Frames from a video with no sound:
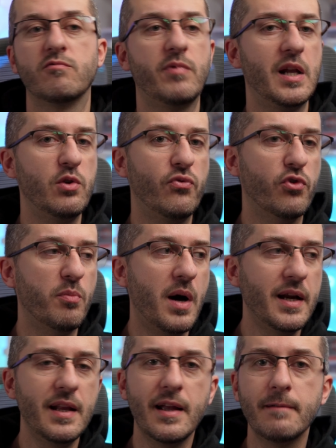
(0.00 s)
Value for
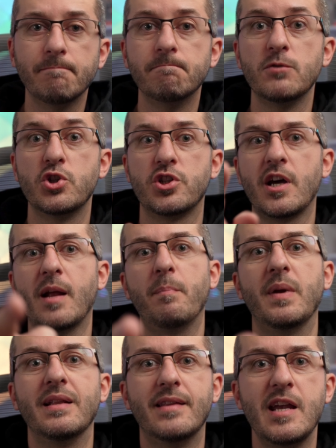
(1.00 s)
money then? Shut
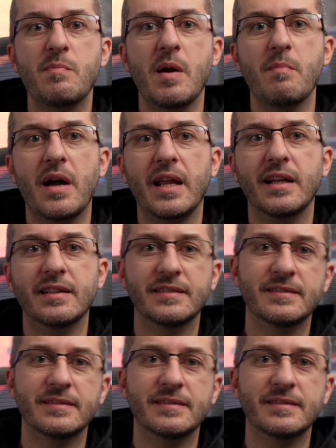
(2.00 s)
up and take my money.